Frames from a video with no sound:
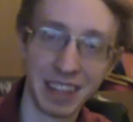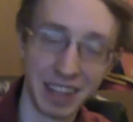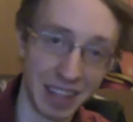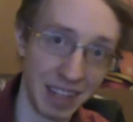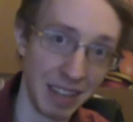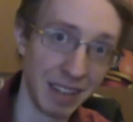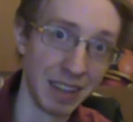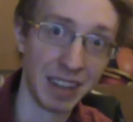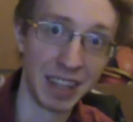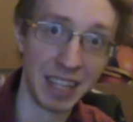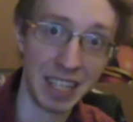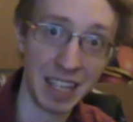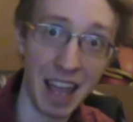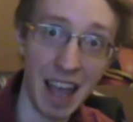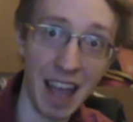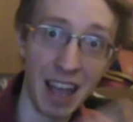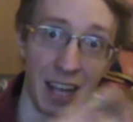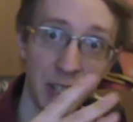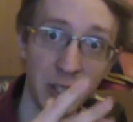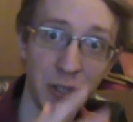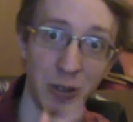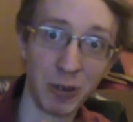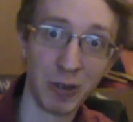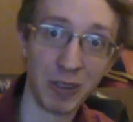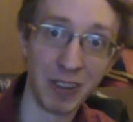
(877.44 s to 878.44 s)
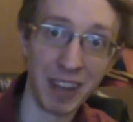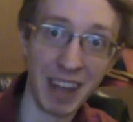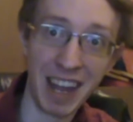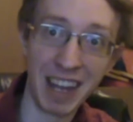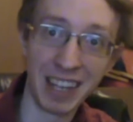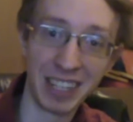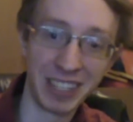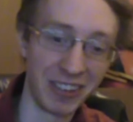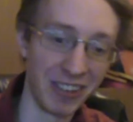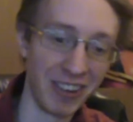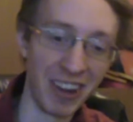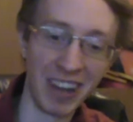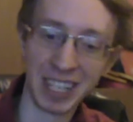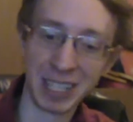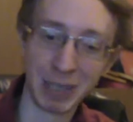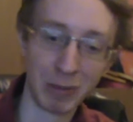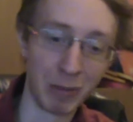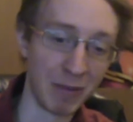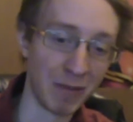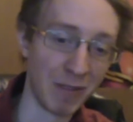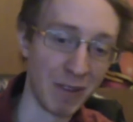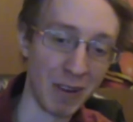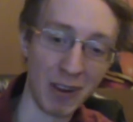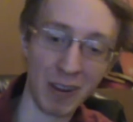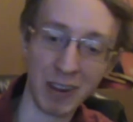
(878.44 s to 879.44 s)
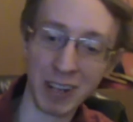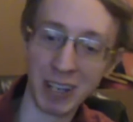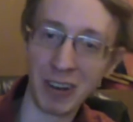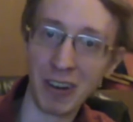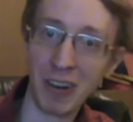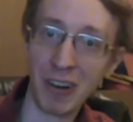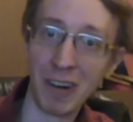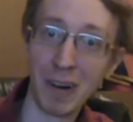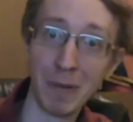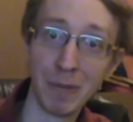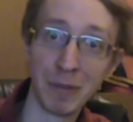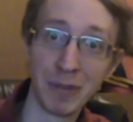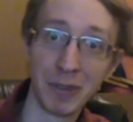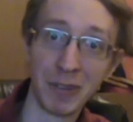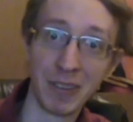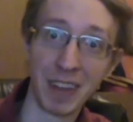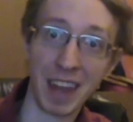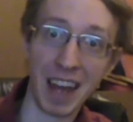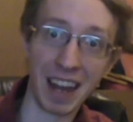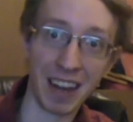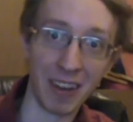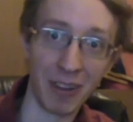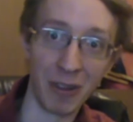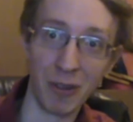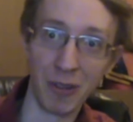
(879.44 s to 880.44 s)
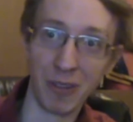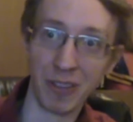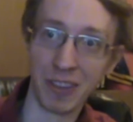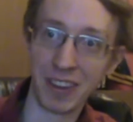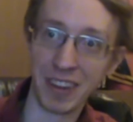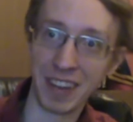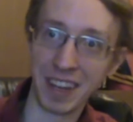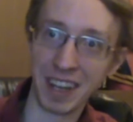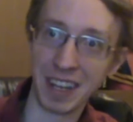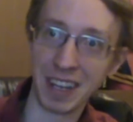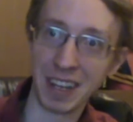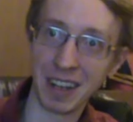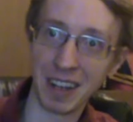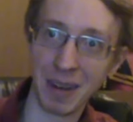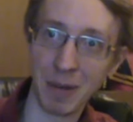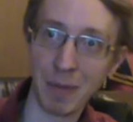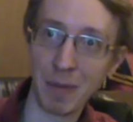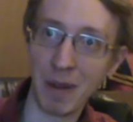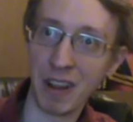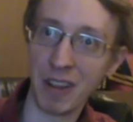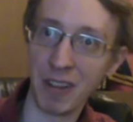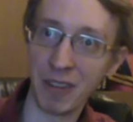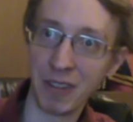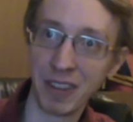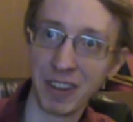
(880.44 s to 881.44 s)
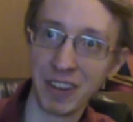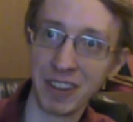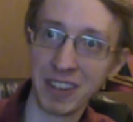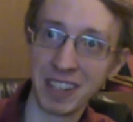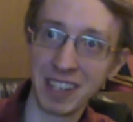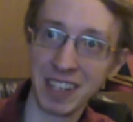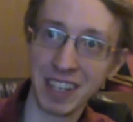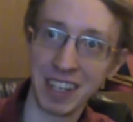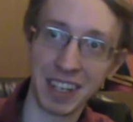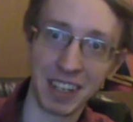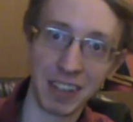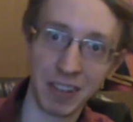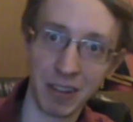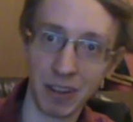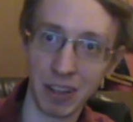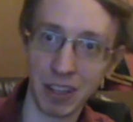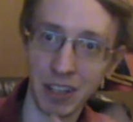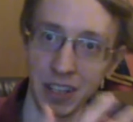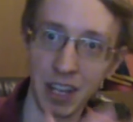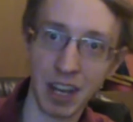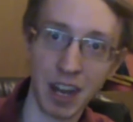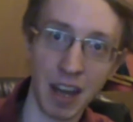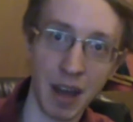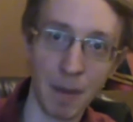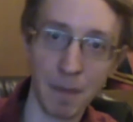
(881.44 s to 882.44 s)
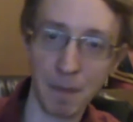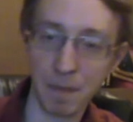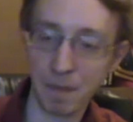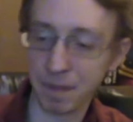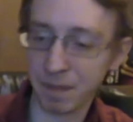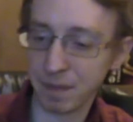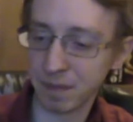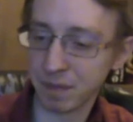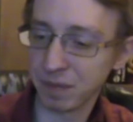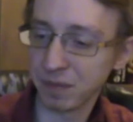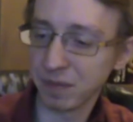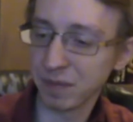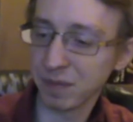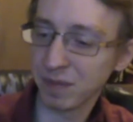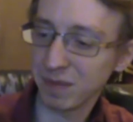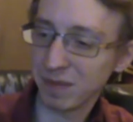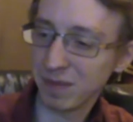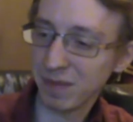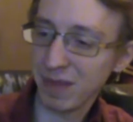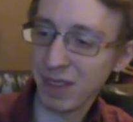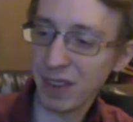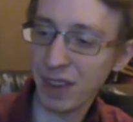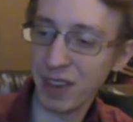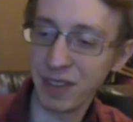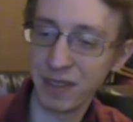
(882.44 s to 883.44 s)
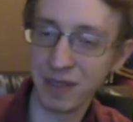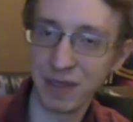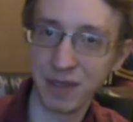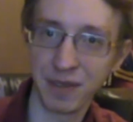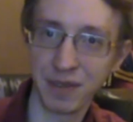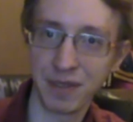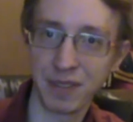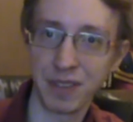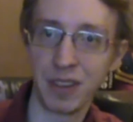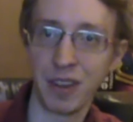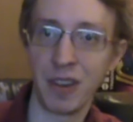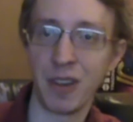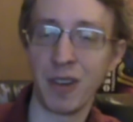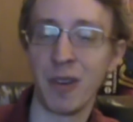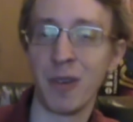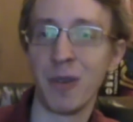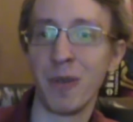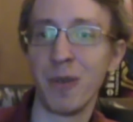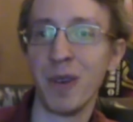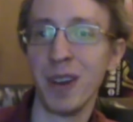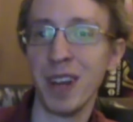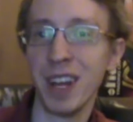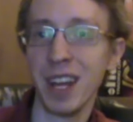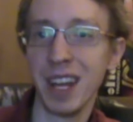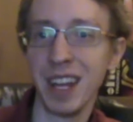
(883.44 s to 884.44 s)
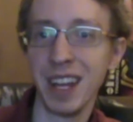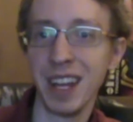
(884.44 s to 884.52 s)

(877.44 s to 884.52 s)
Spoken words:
the actual astronauts were very calm through that whole thing. Apollo 13, go look it up. So